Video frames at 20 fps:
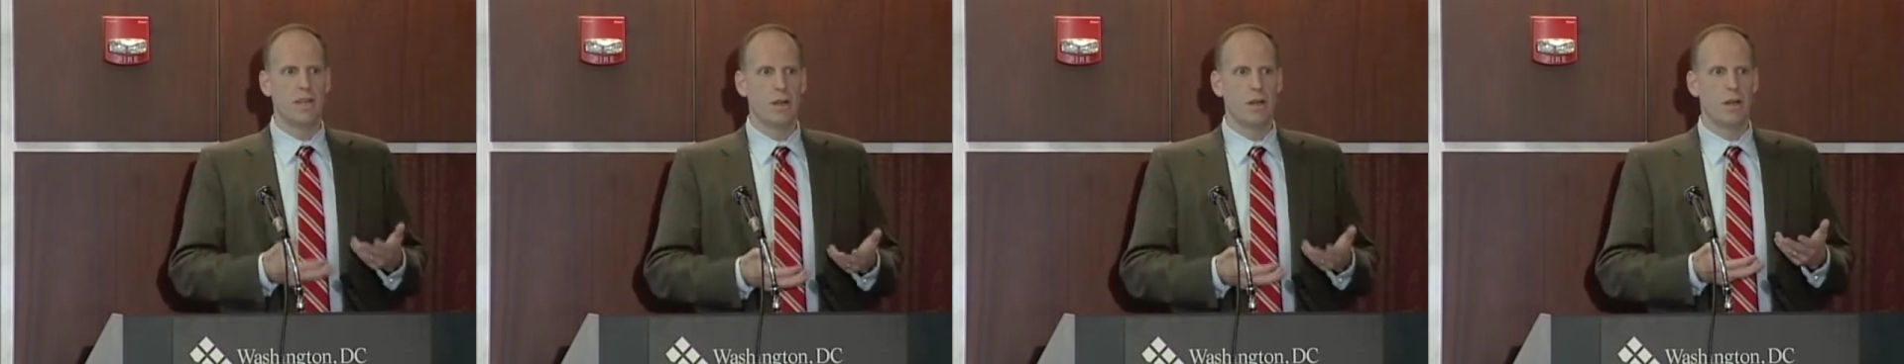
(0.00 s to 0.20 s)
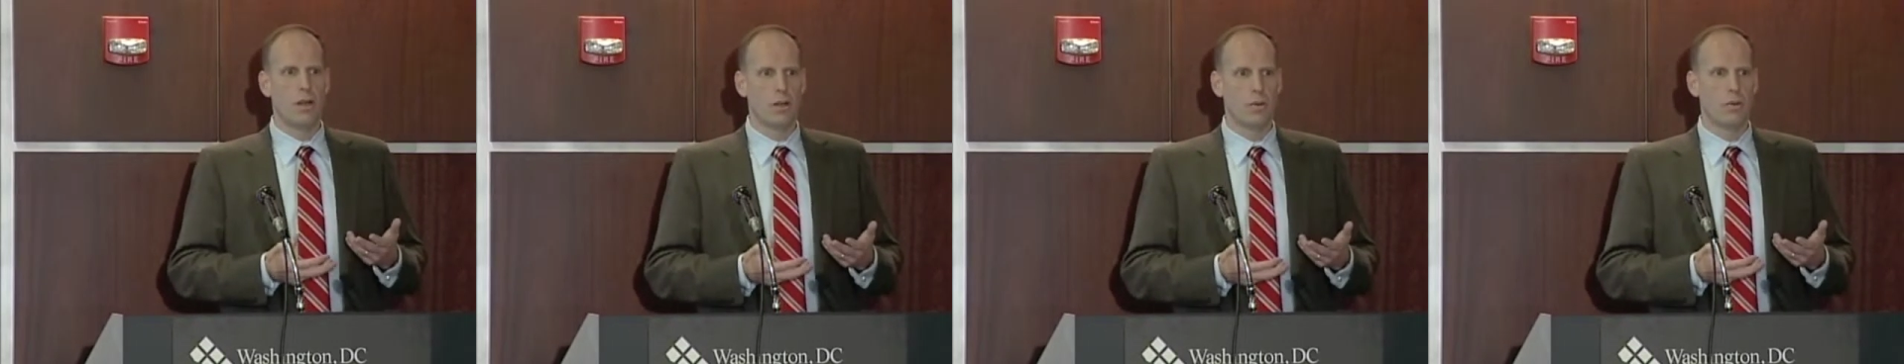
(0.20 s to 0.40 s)

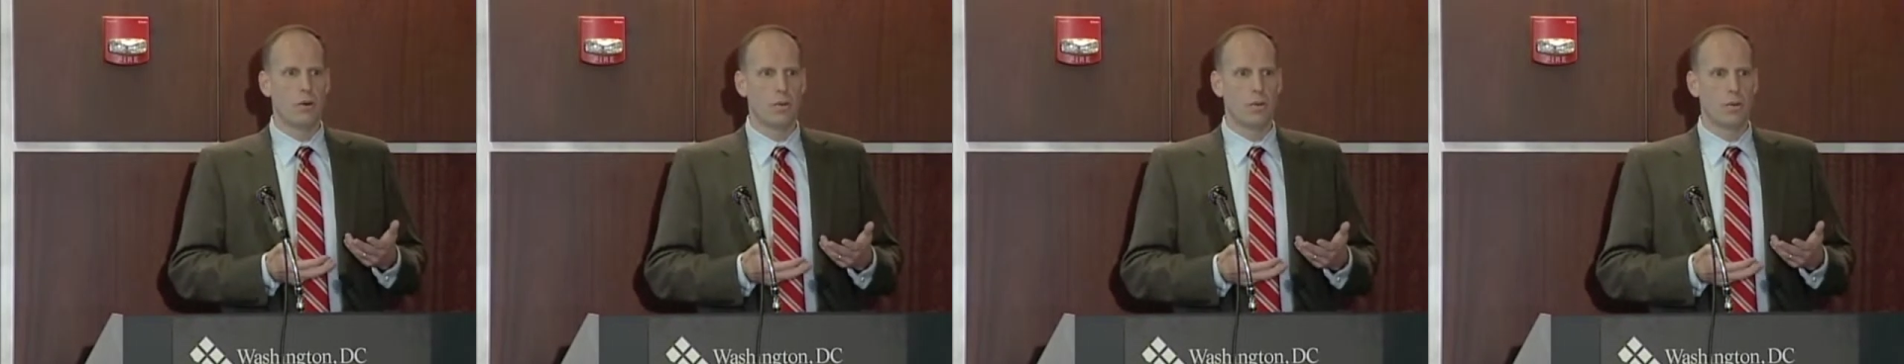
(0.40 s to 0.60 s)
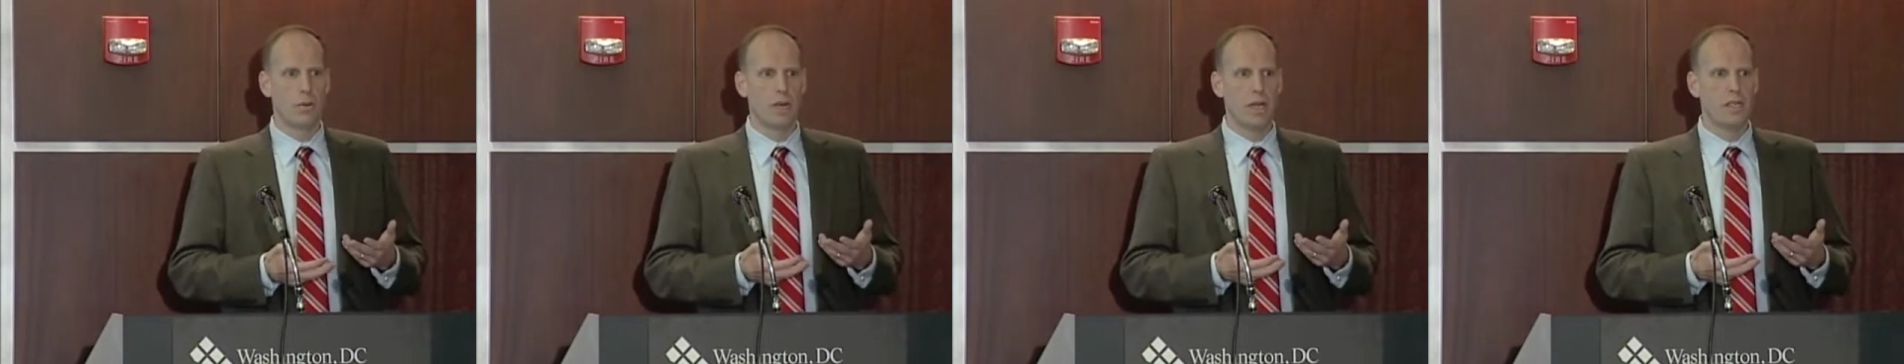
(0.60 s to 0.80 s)
law
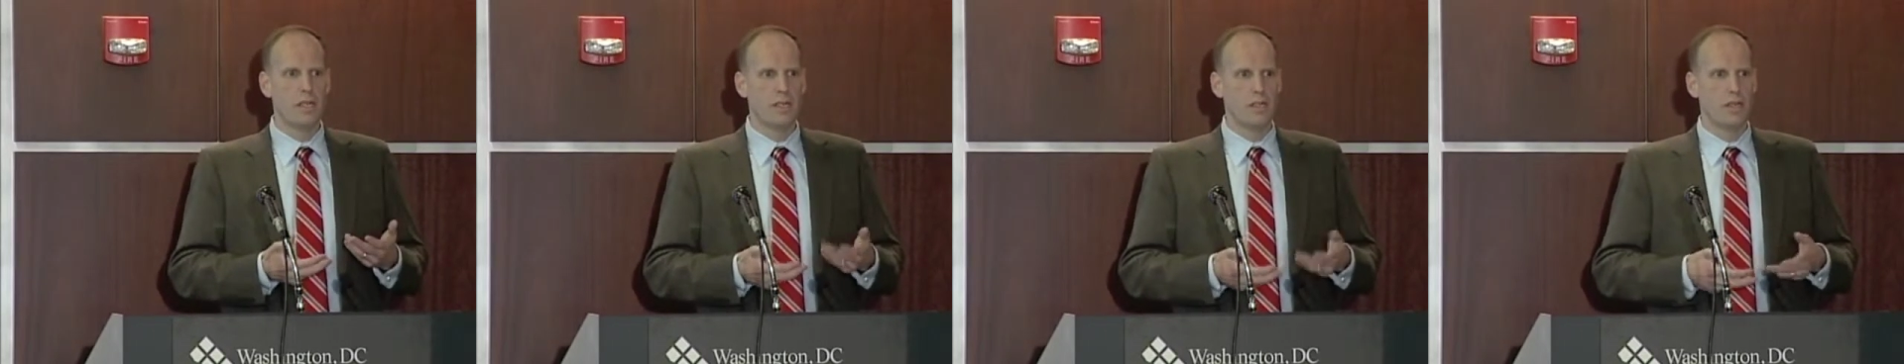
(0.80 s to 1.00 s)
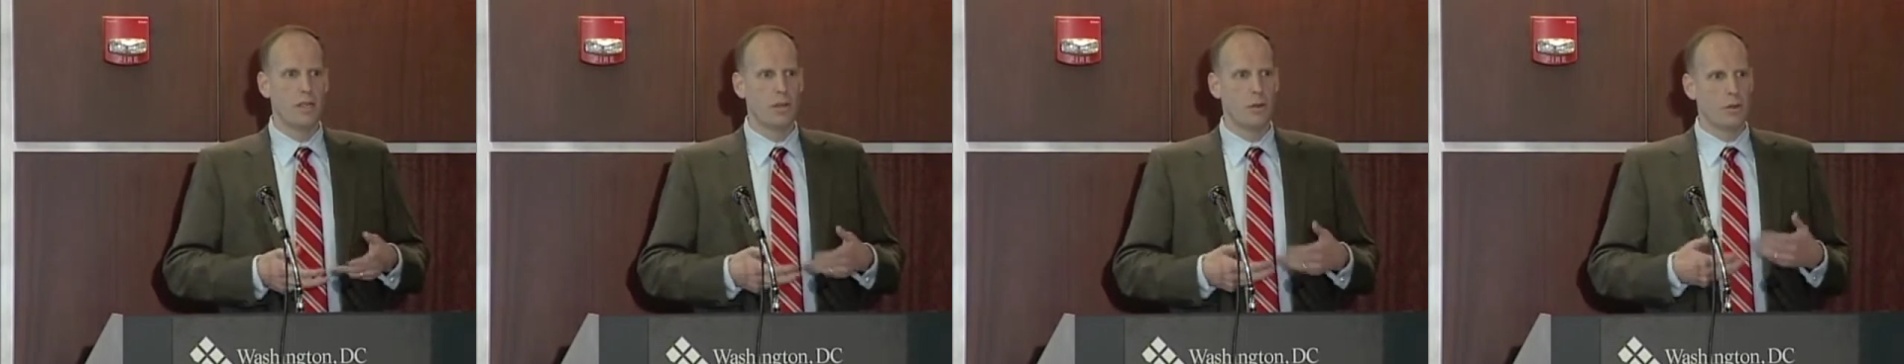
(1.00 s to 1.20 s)

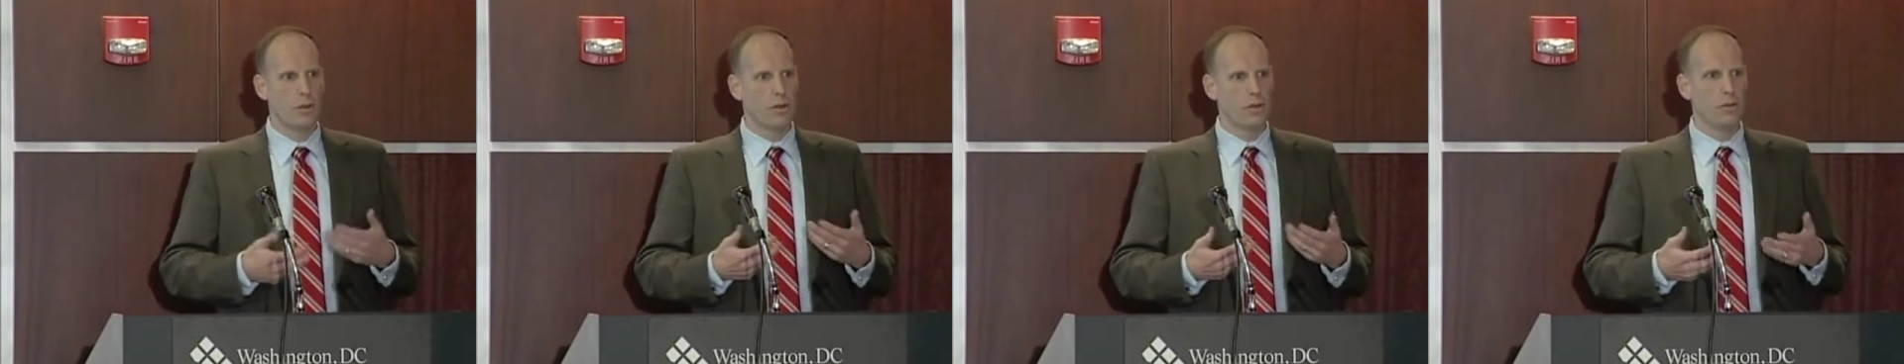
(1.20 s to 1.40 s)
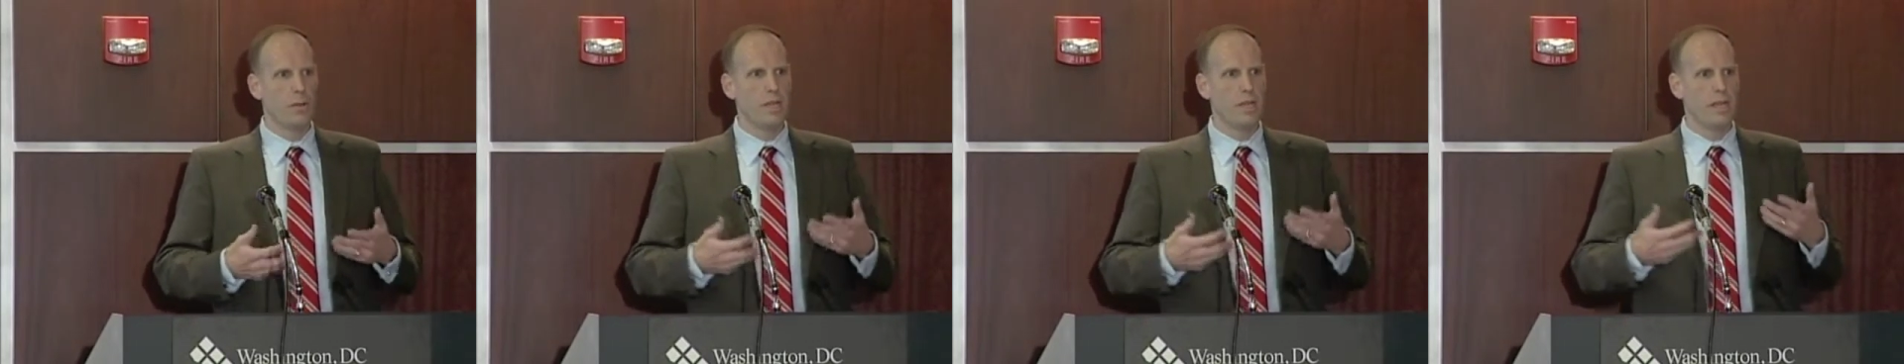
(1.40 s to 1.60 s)
corporation in
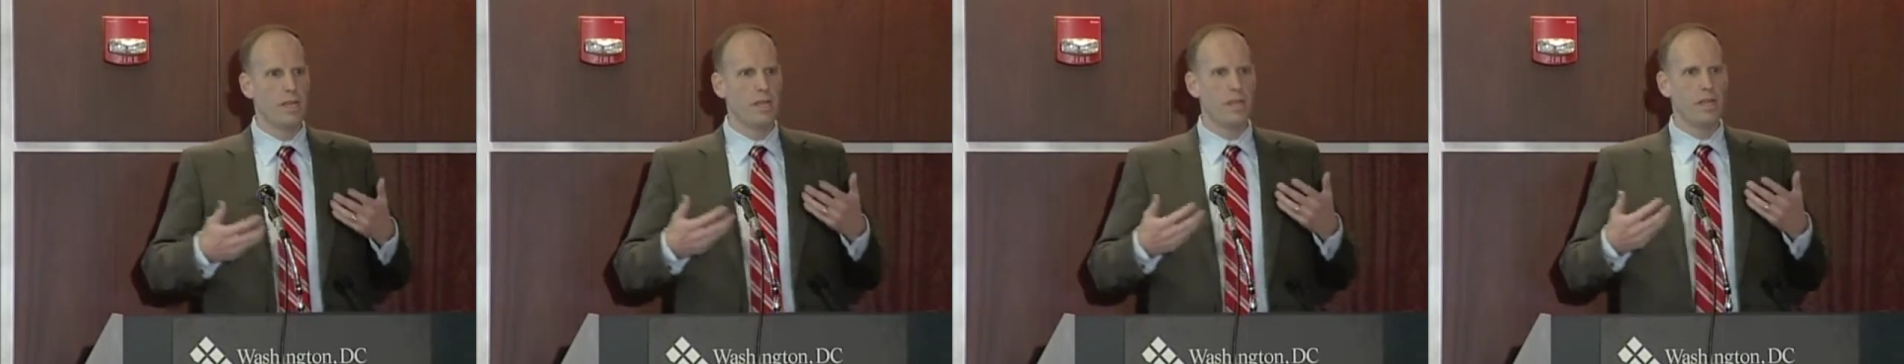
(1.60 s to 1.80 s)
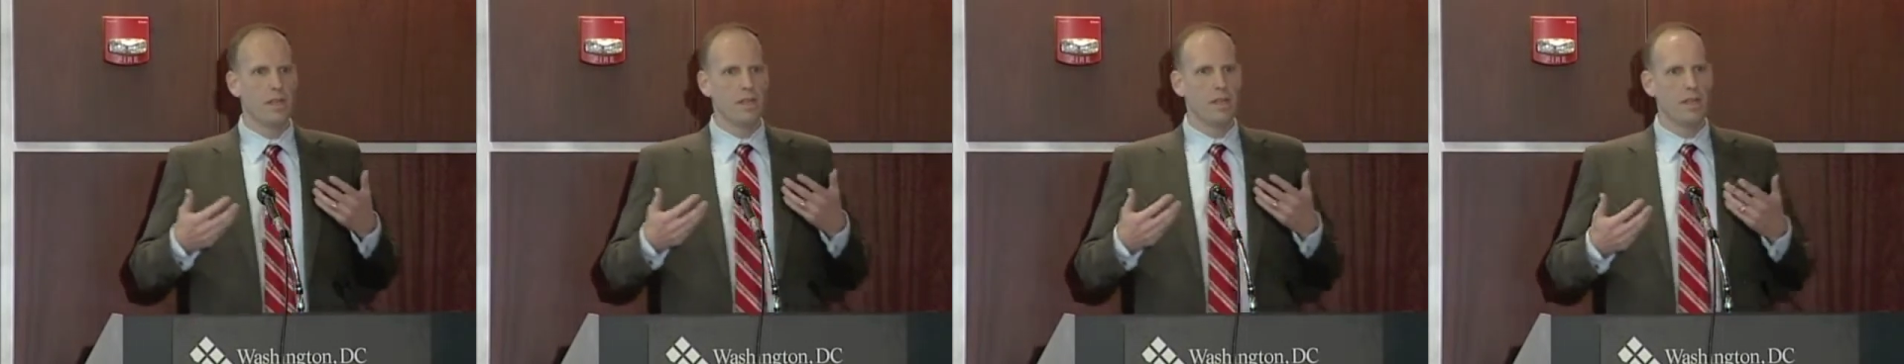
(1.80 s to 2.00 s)
order to be